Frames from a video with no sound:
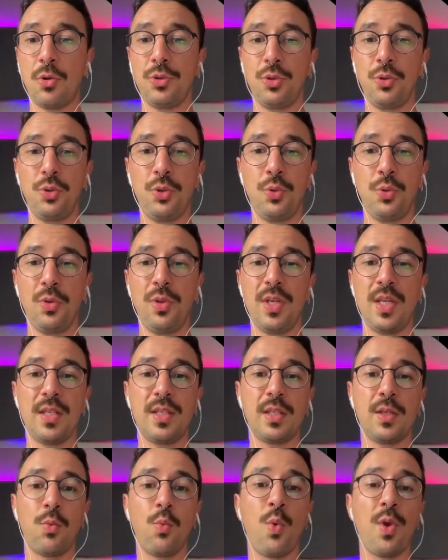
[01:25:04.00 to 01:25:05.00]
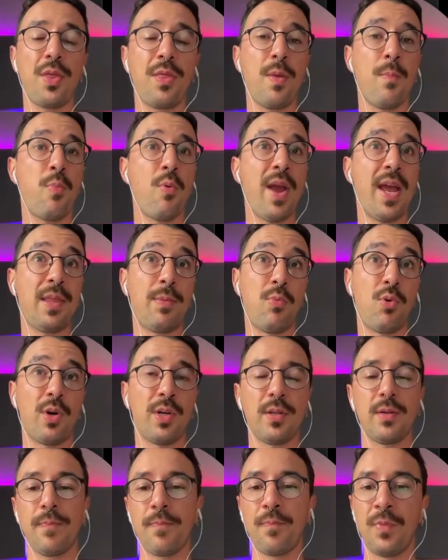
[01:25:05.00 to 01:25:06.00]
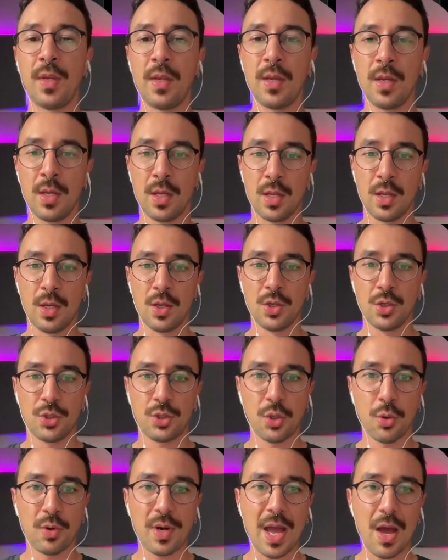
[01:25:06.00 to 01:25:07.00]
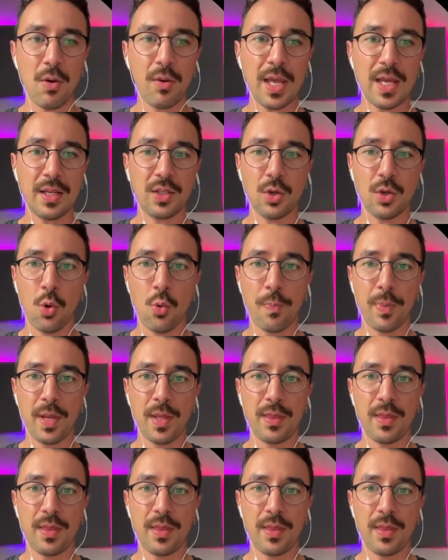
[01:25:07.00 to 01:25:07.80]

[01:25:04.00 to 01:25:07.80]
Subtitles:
to do this with the breadboard? So now let's open